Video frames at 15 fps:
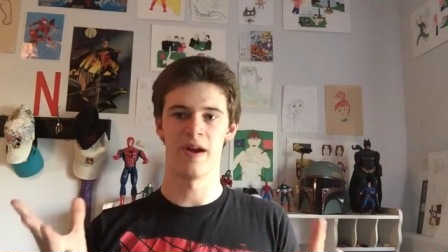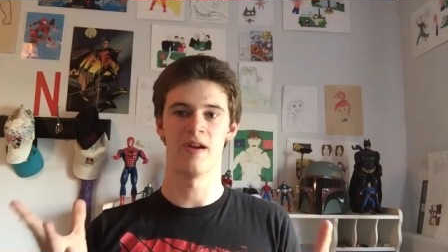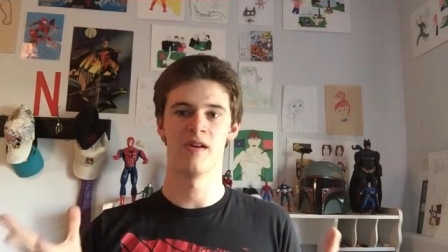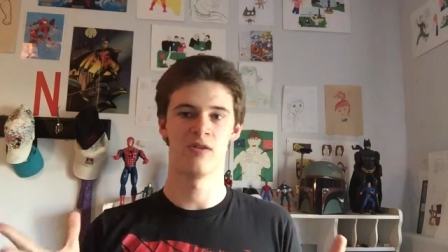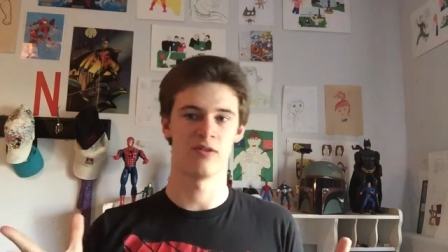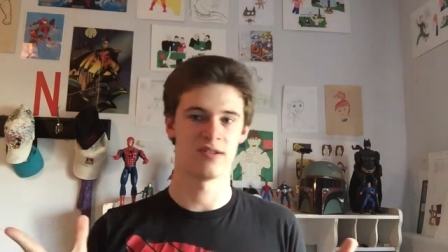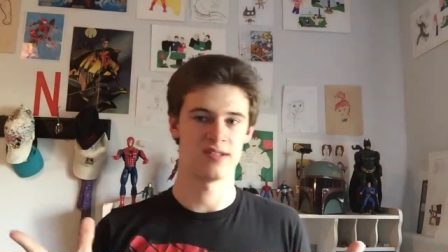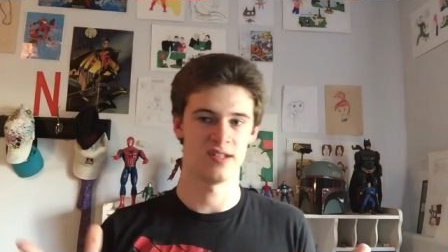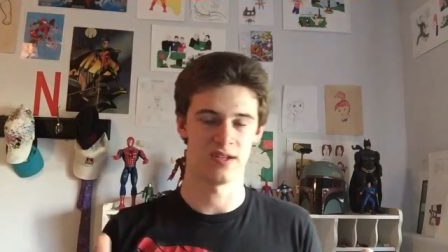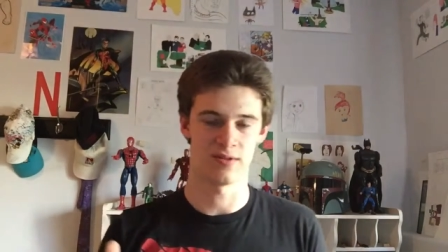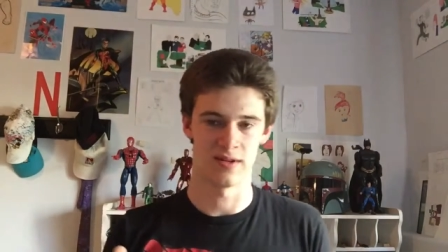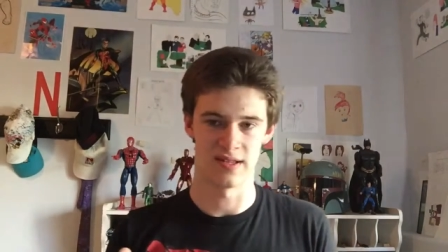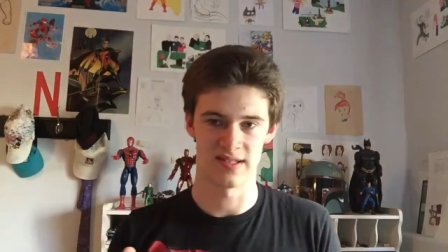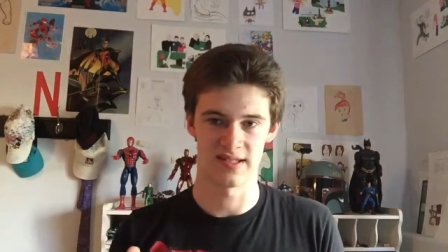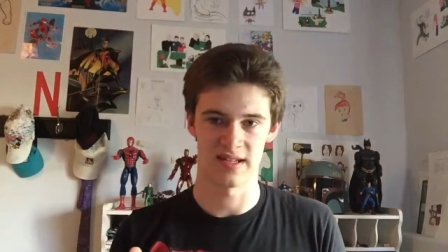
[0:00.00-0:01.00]
Paranor
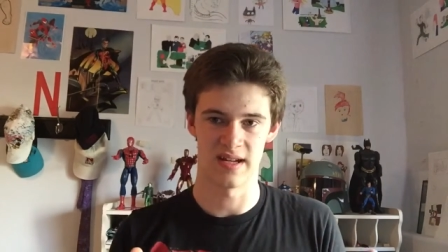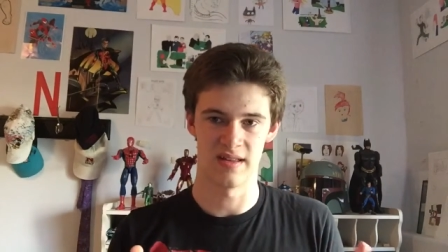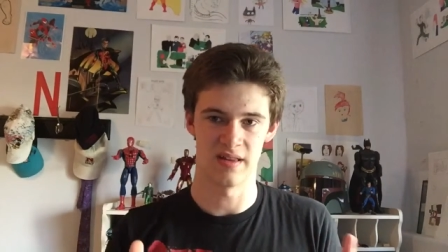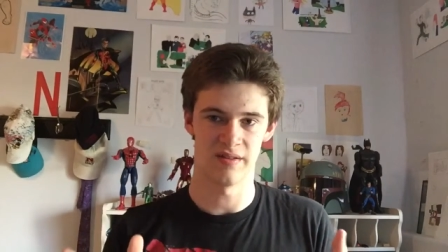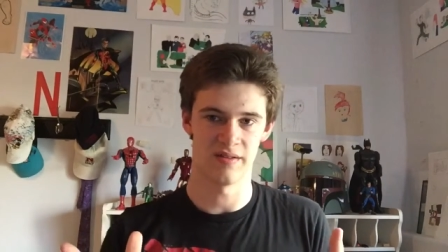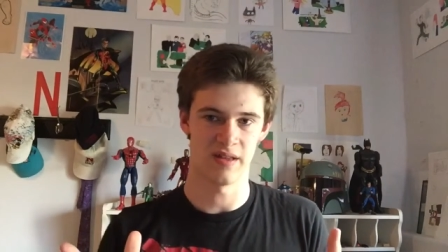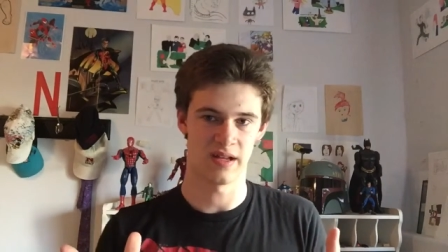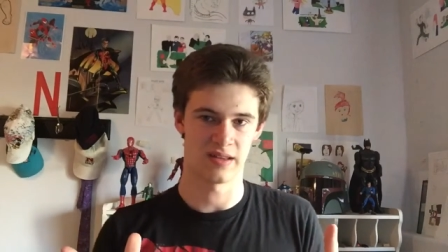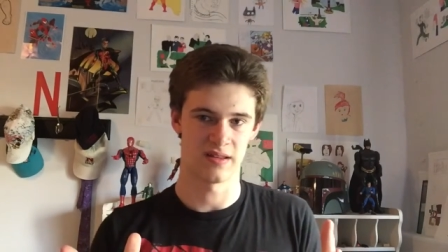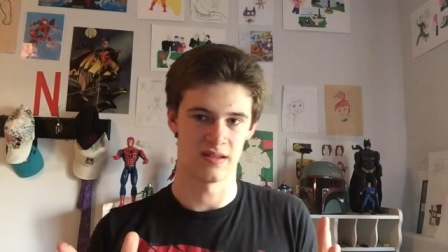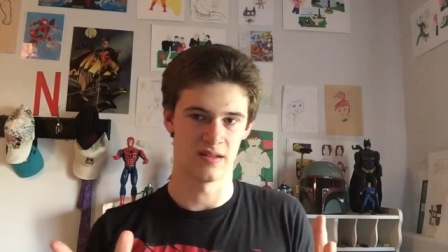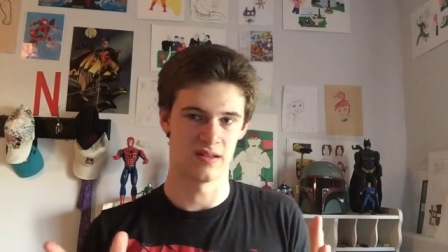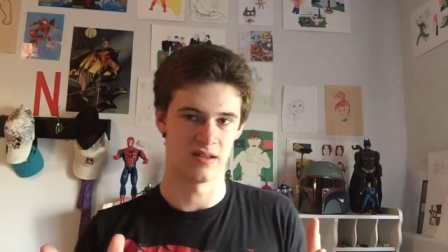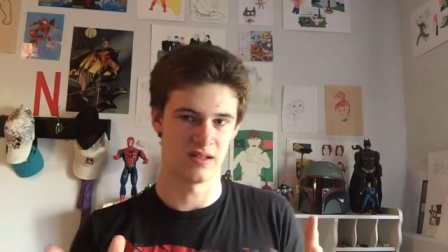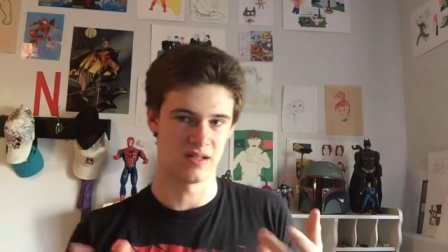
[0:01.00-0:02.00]
sequence in
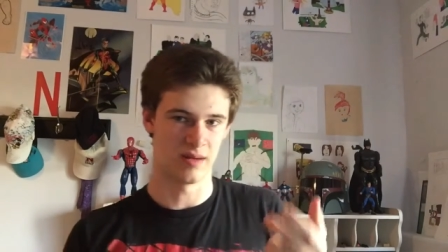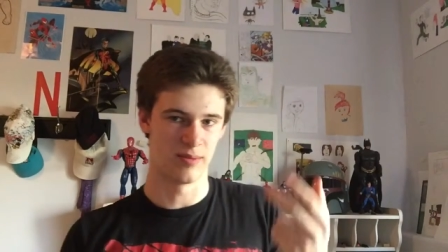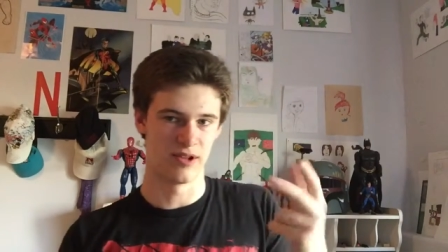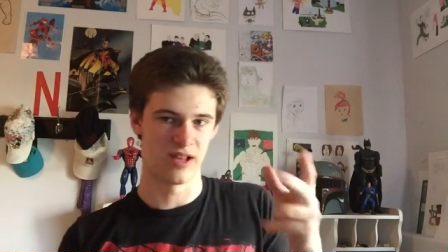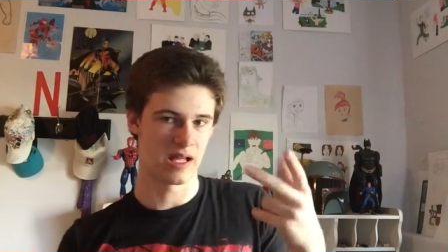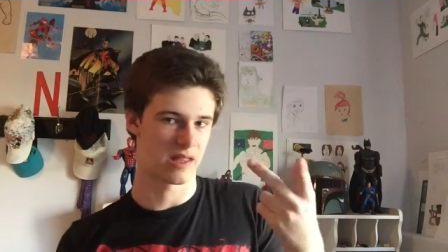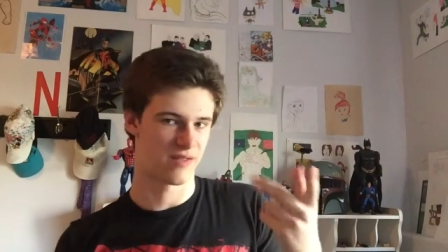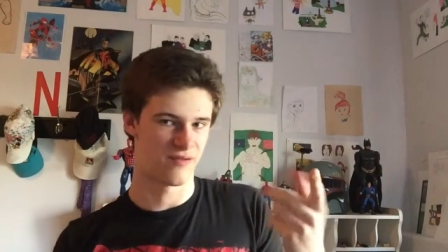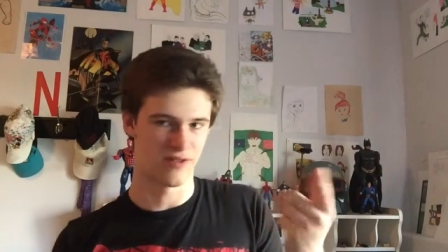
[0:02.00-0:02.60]
the double-length